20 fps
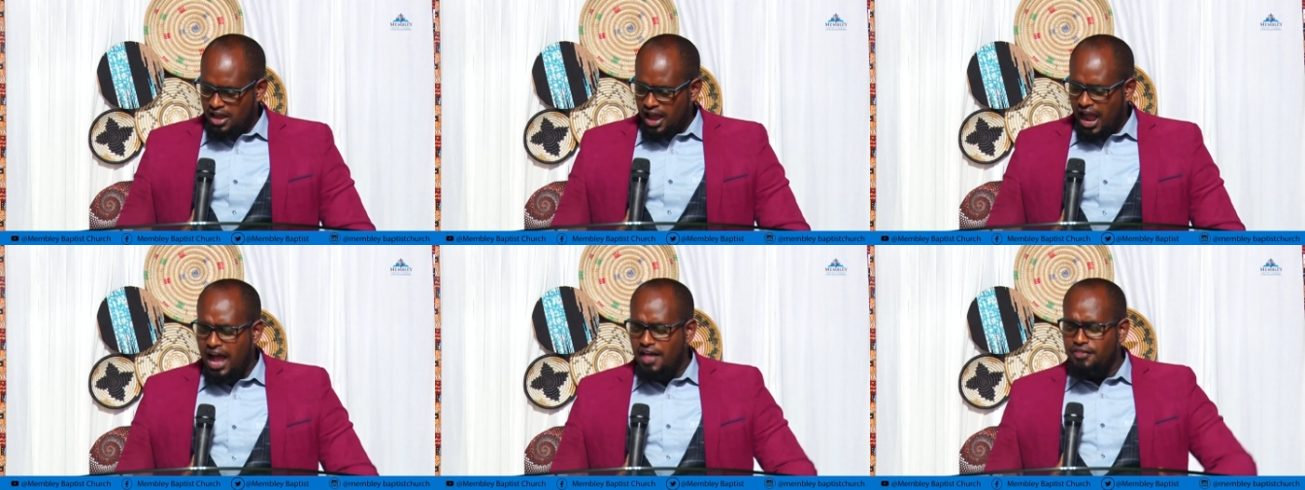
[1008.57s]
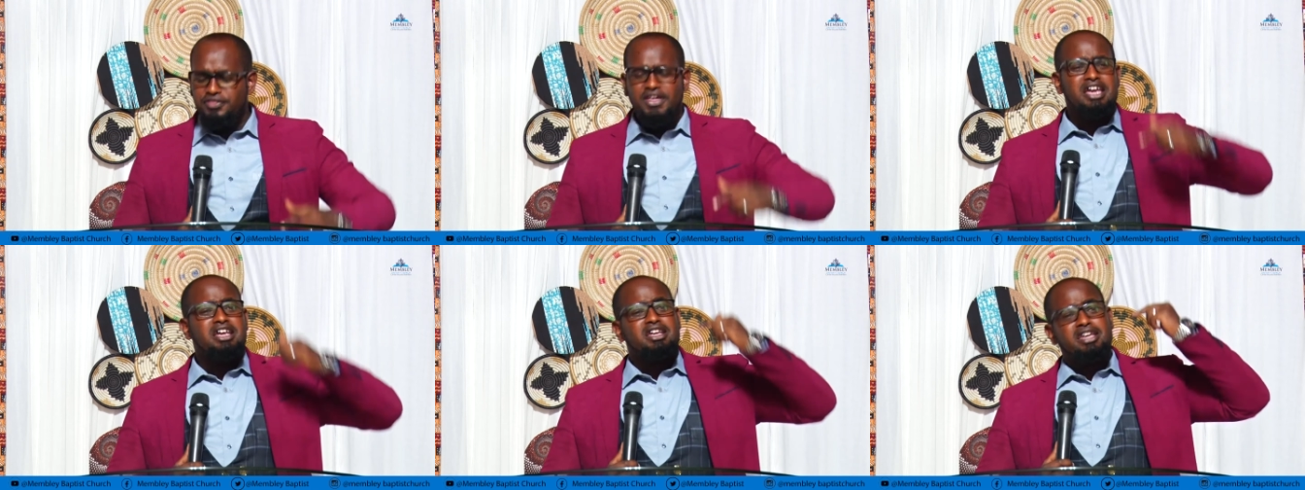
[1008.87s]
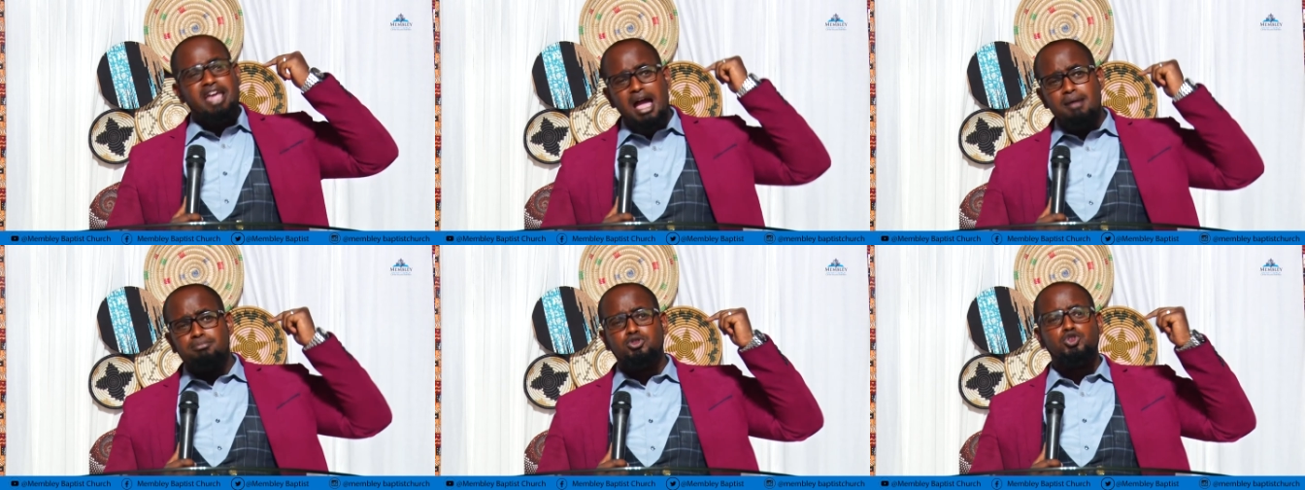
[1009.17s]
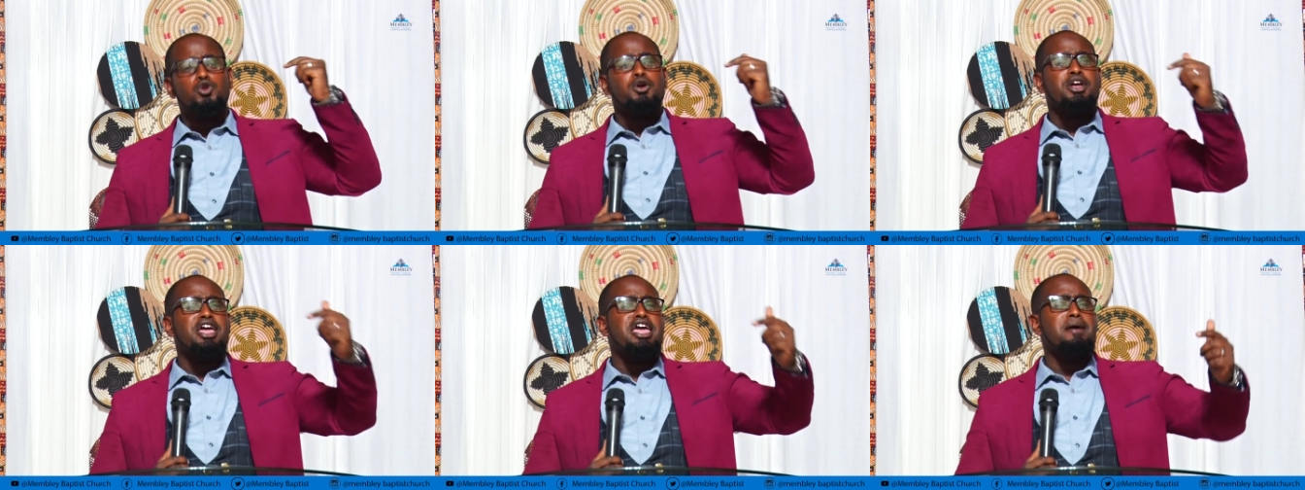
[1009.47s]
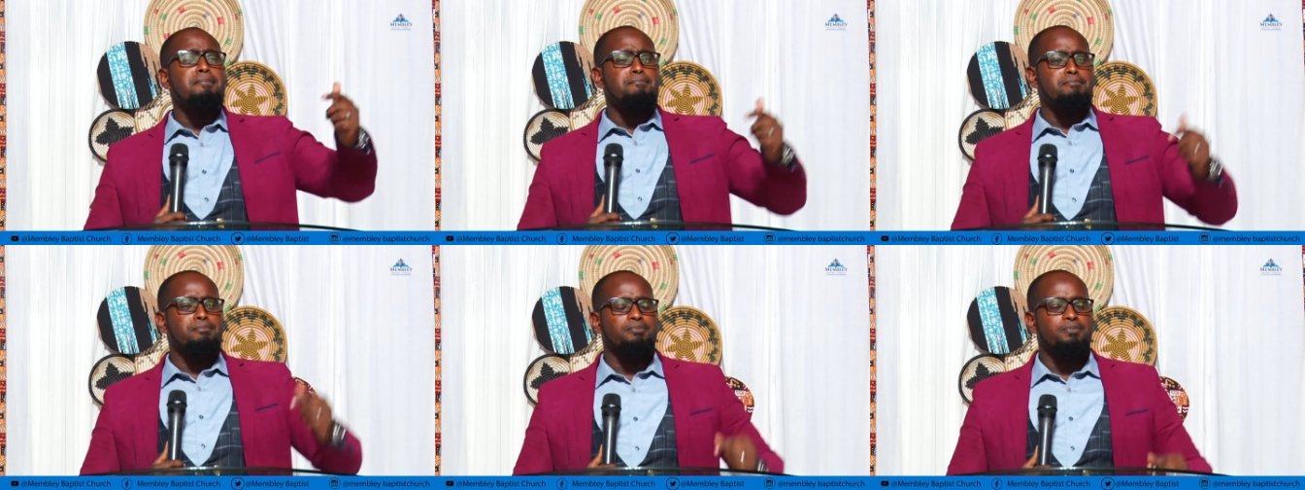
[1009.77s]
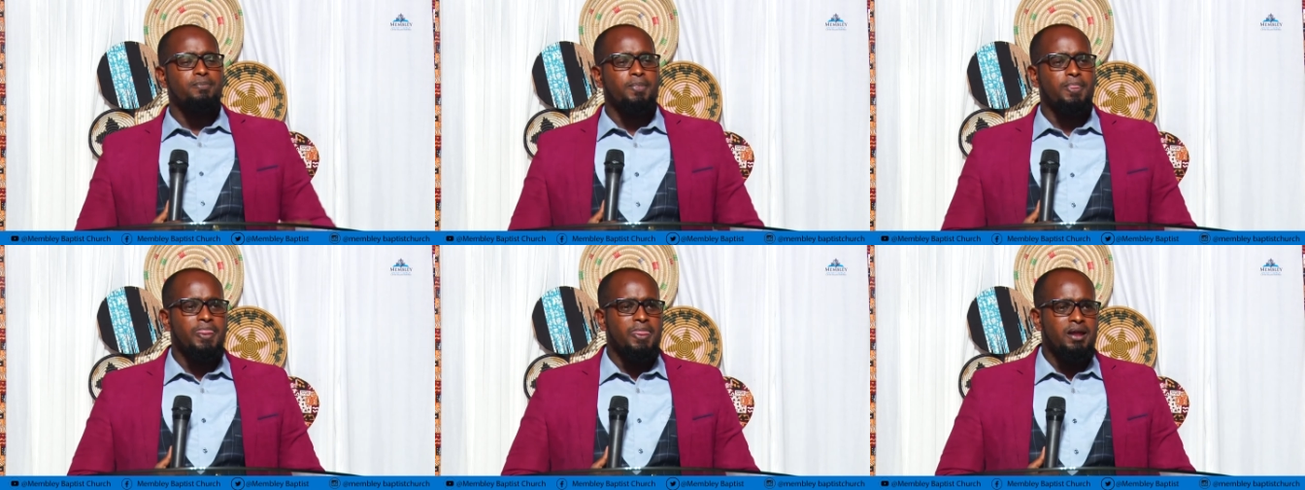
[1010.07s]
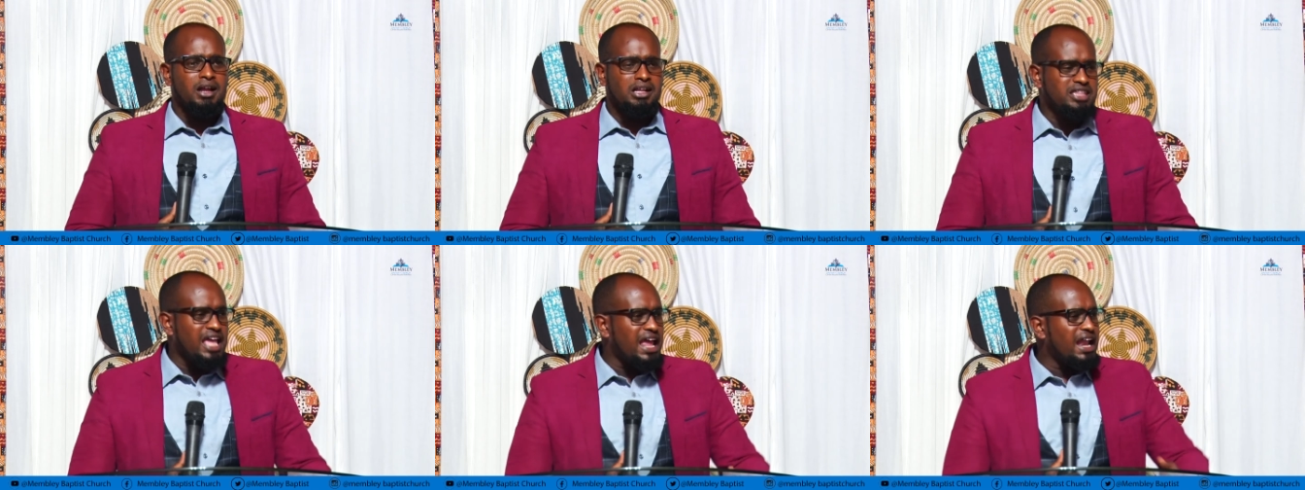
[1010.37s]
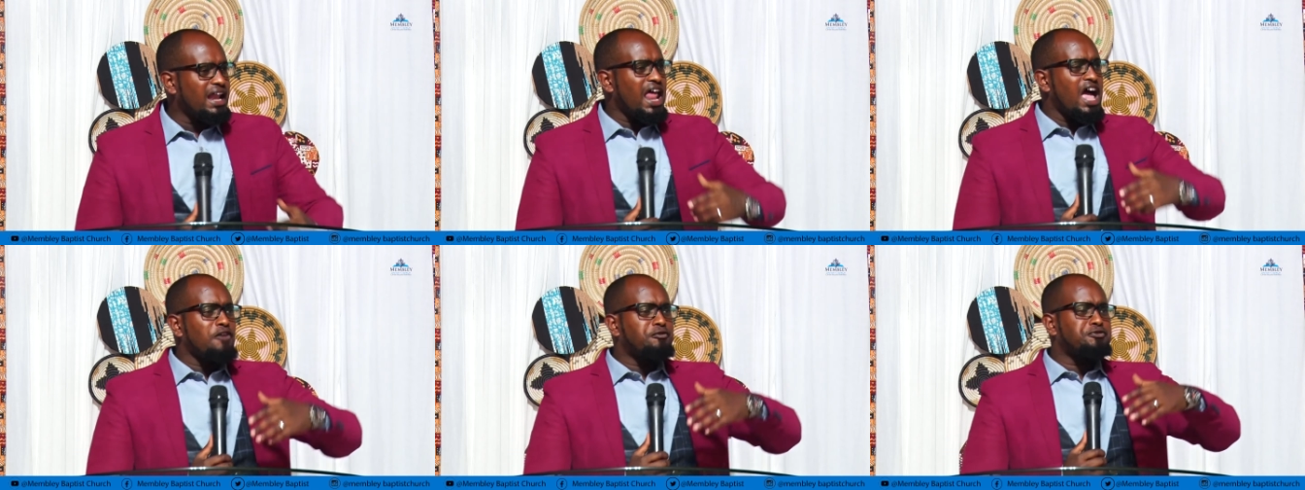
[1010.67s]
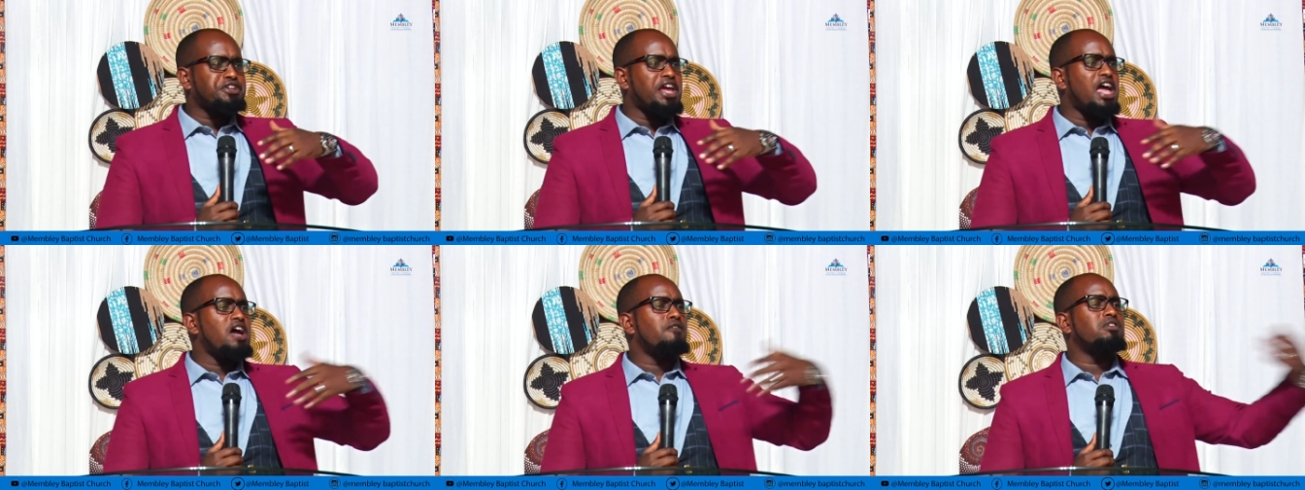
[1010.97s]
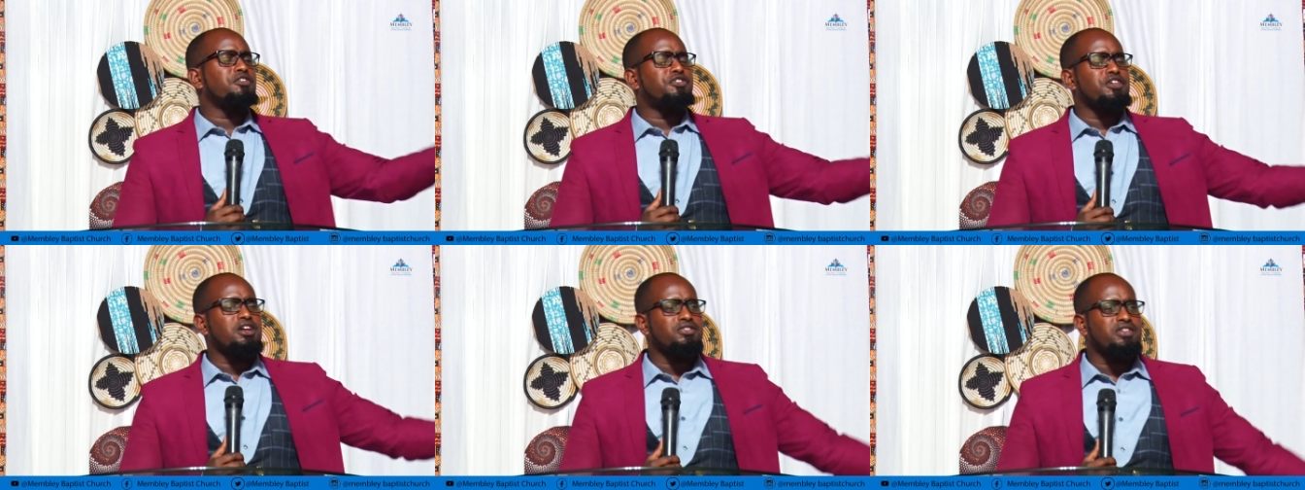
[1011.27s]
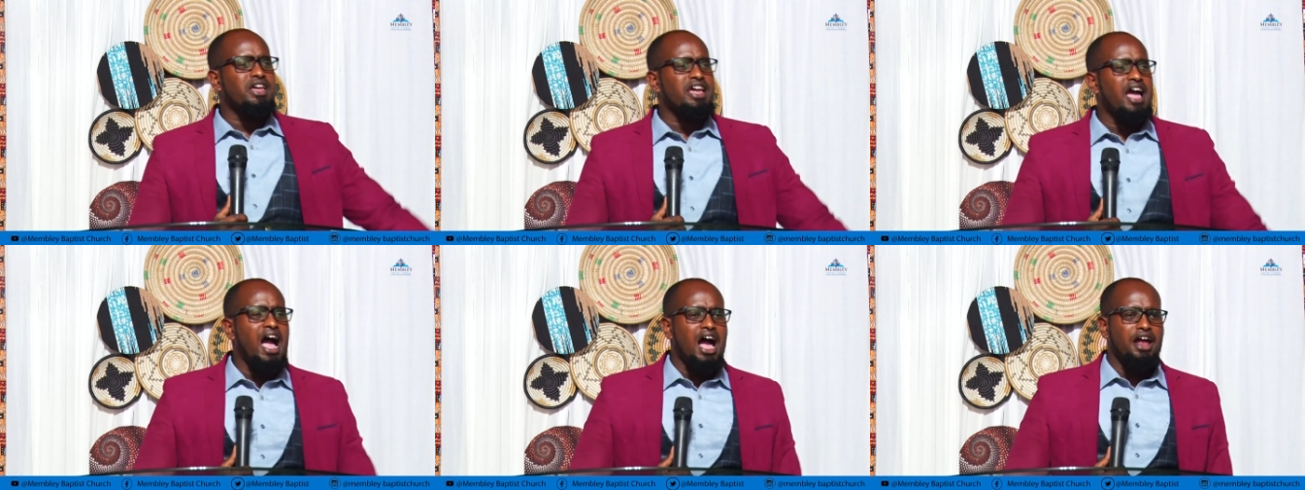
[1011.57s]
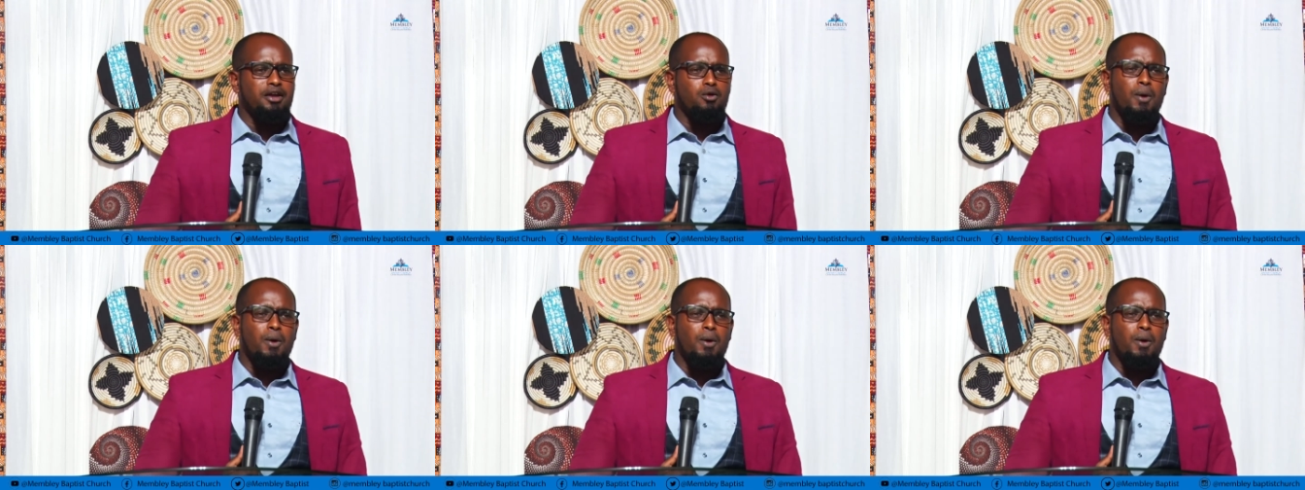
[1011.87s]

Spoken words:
And they came to Him. They left everything they had.